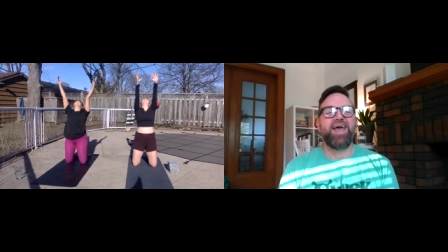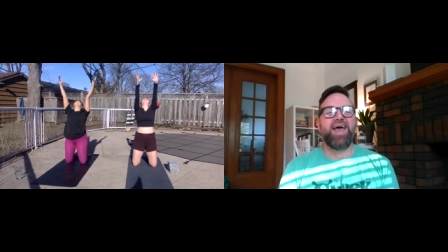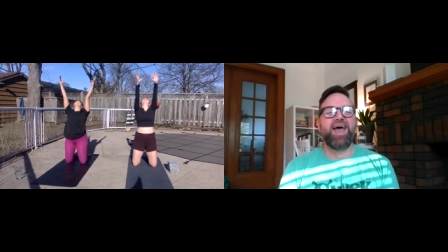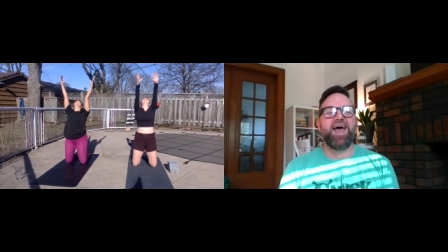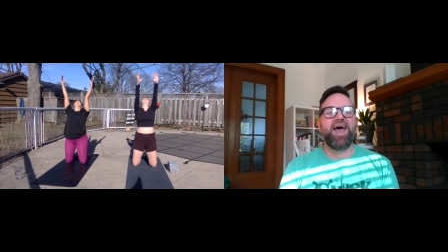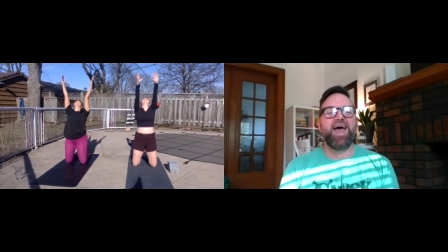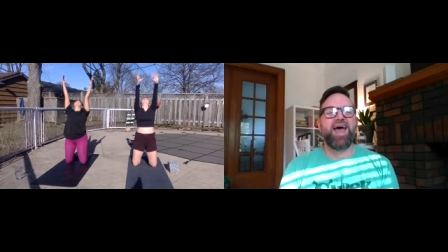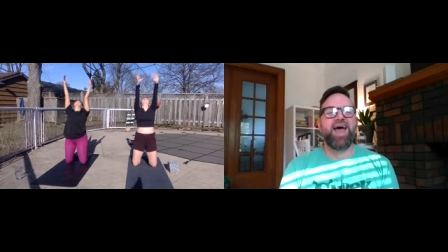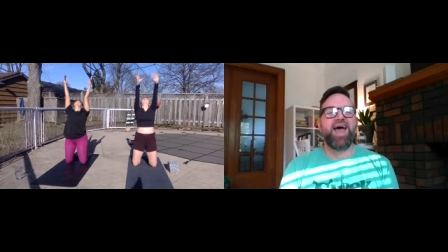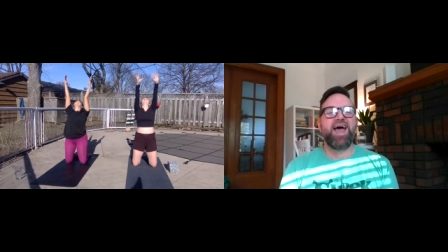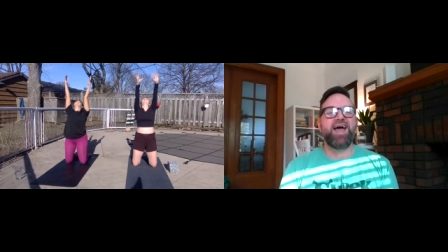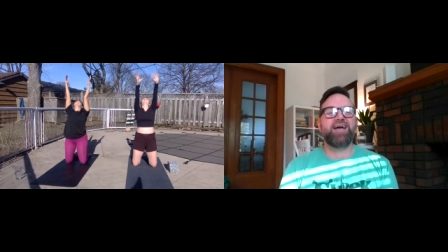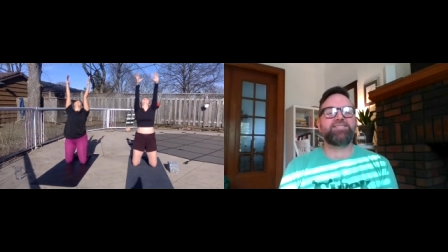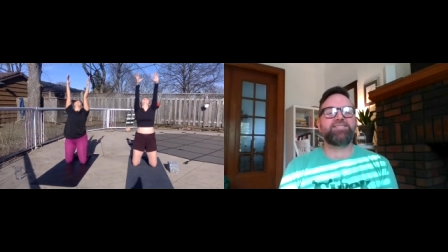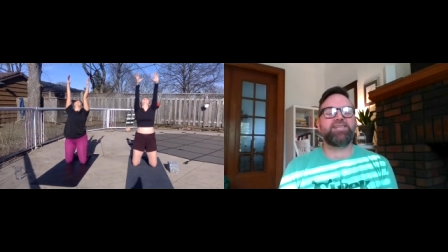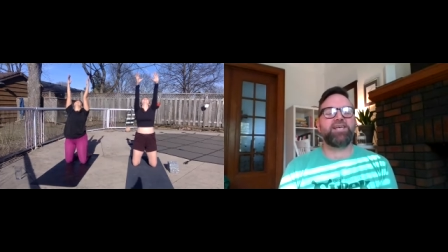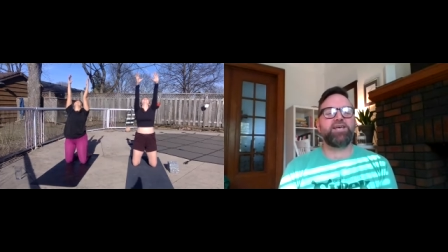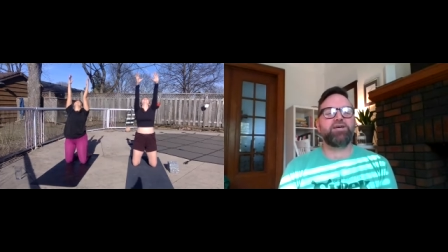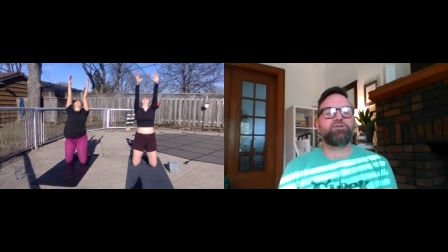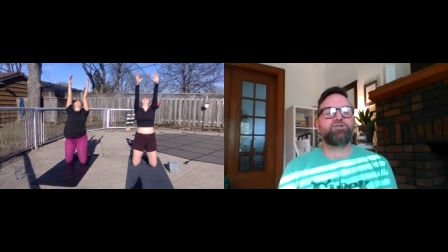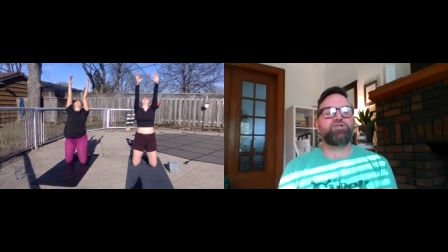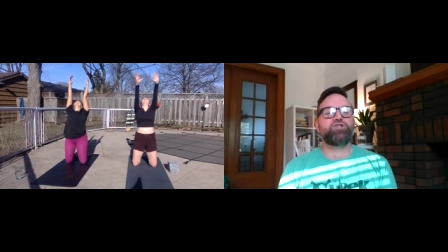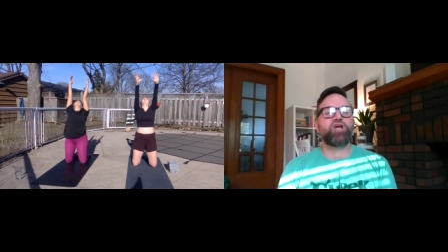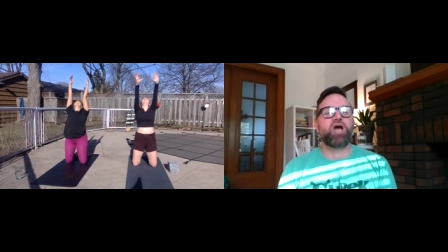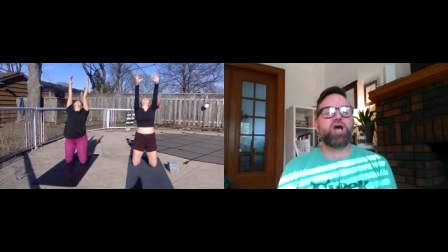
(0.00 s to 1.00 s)

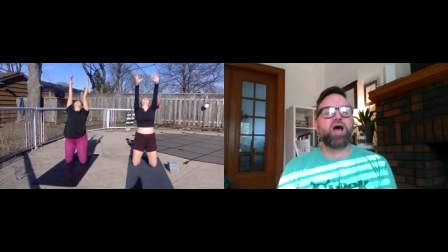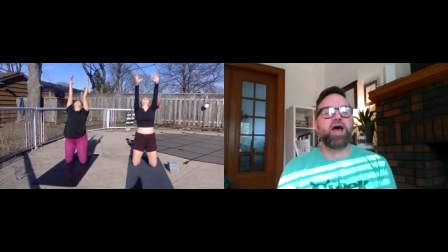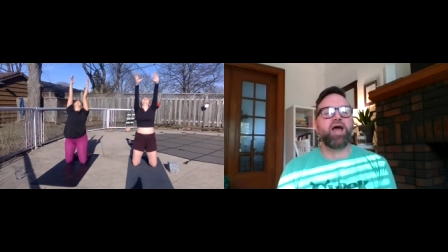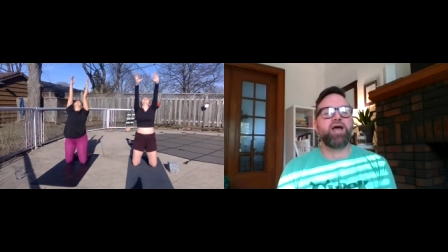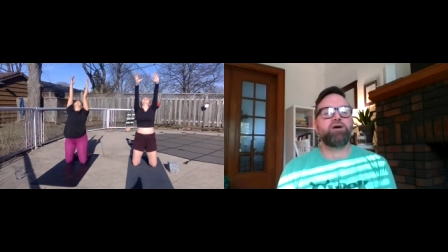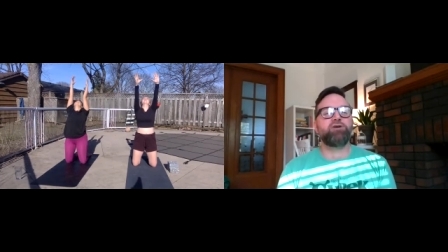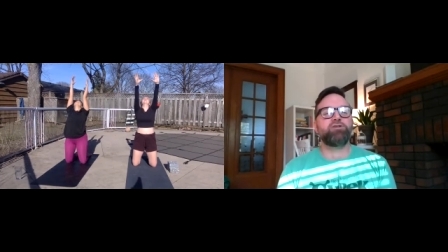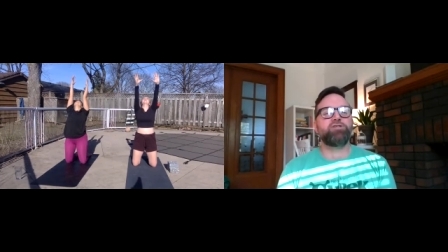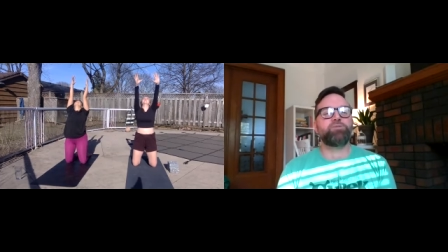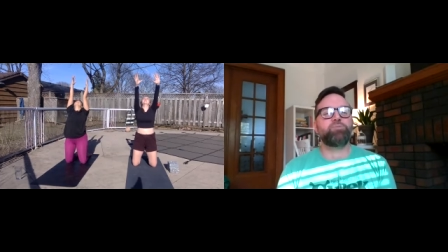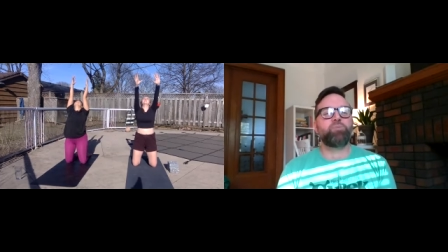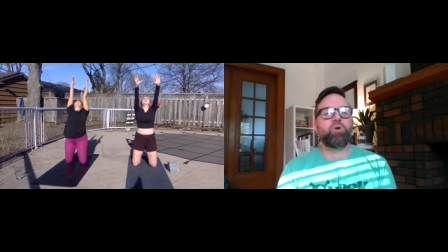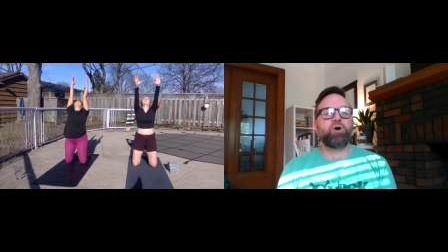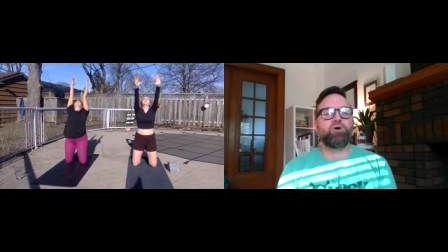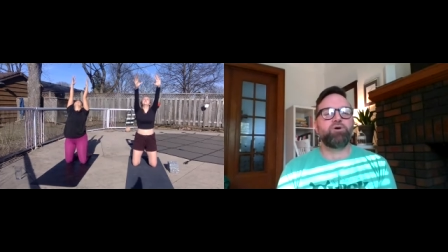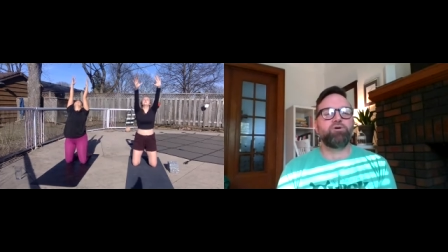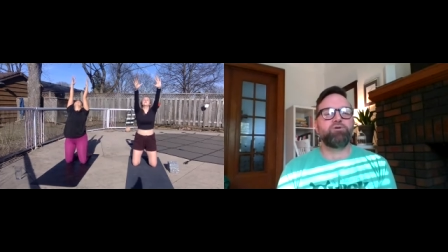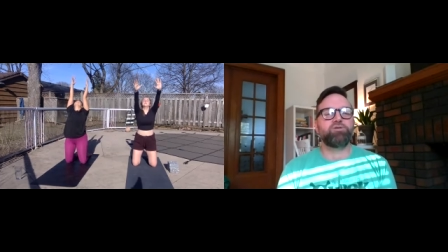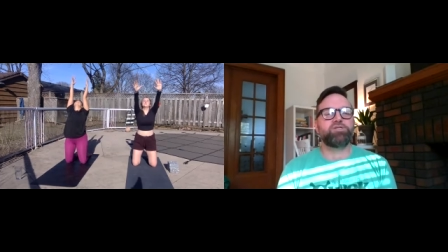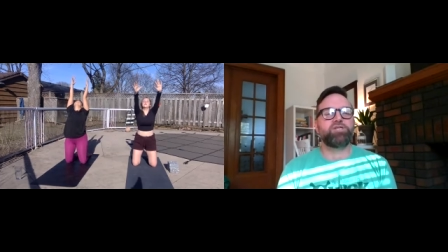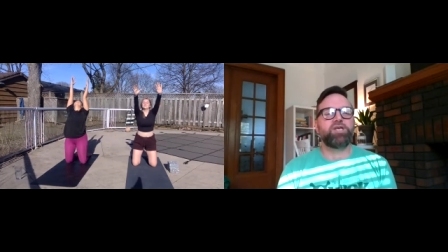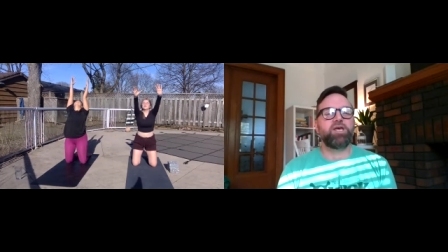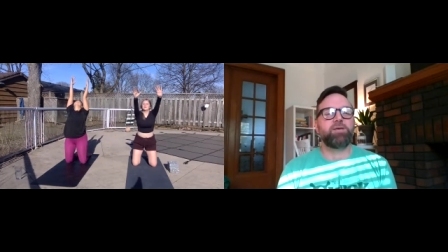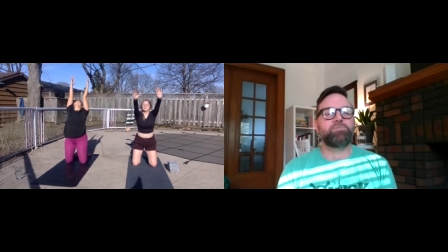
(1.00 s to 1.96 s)
Exhale, child's pose,